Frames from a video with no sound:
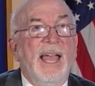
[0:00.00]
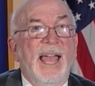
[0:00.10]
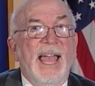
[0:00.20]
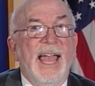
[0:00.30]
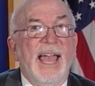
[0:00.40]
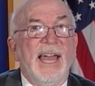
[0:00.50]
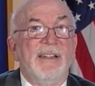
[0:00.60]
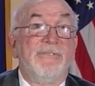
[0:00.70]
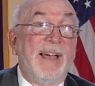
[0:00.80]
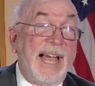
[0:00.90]
And
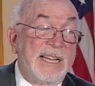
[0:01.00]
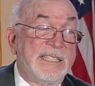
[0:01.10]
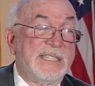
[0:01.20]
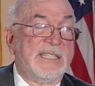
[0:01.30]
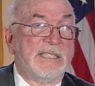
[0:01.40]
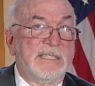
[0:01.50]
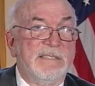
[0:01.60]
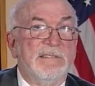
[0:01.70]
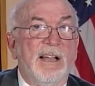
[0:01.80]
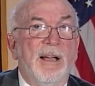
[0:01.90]
in fact, since
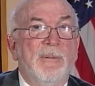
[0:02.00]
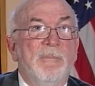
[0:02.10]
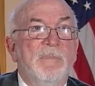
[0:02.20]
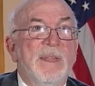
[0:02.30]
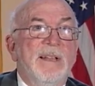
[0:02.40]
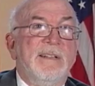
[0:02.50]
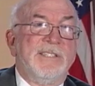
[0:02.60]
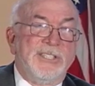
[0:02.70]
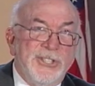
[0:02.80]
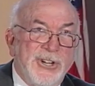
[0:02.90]

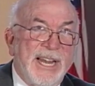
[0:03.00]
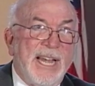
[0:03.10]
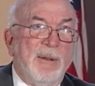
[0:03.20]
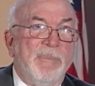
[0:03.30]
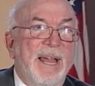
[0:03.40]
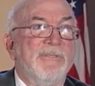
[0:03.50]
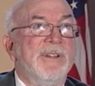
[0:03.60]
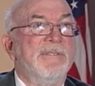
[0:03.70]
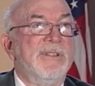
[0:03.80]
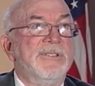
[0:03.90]
you're getting the
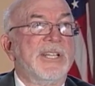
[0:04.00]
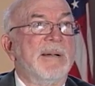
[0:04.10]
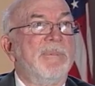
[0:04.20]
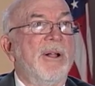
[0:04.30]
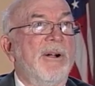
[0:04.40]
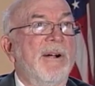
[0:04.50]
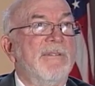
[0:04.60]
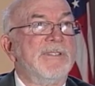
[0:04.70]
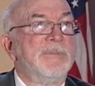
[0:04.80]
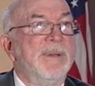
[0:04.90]
benefit of using up all our
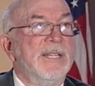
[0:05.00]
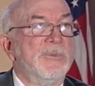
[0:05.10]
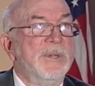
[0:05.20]
office space,